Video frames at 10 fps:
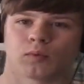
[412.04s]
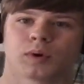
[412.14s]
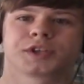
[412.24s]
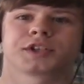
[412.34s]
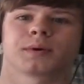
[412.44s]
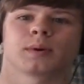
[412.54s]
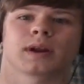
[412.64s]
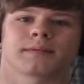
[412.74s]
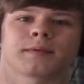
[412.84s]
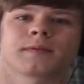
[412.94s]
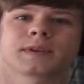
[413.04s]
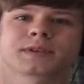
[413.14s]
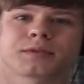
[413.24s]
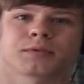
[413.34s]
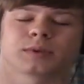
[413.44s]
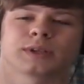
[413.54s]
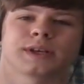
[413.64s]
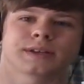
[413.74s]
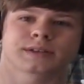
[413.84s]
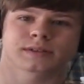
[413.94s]
wish it would have a physical
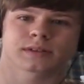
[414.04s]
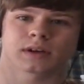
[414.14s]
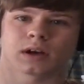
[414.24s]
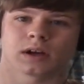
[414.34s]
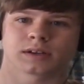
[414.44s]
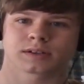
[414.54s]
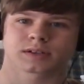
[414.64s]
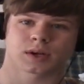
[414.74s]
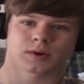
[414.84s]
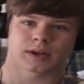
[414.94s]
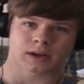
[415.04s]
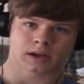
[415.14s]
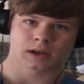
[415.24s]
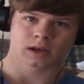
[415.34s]
release, Sony.